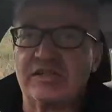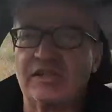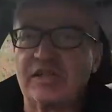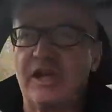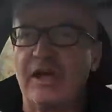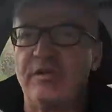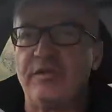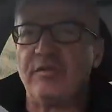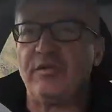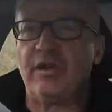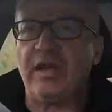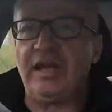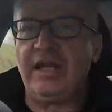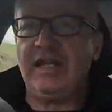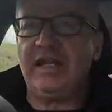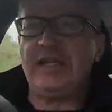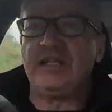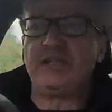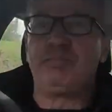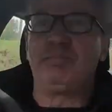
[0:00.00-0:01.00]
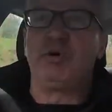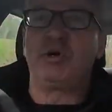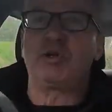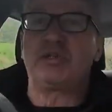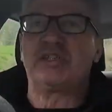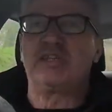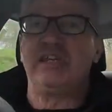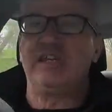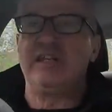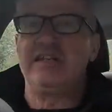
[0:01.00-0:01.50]
So it is
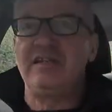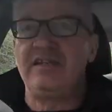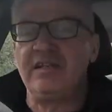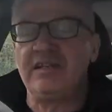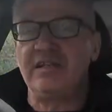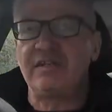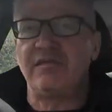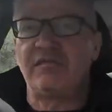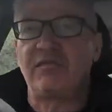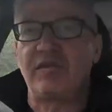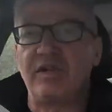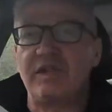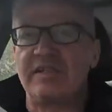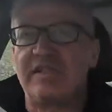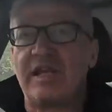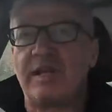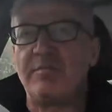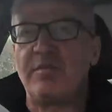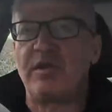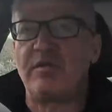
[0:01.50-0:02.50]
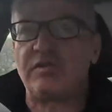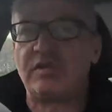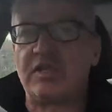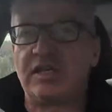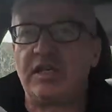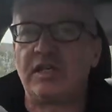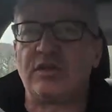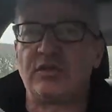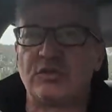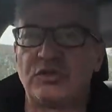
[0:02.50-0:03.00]
booked in for its MOT
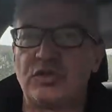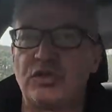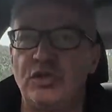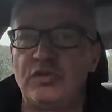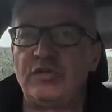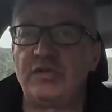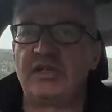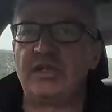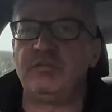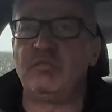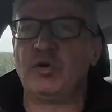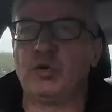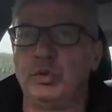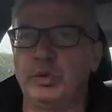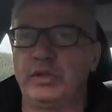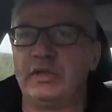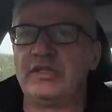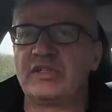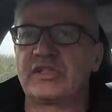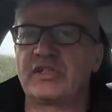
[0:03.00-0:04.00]
on Tuesday morning.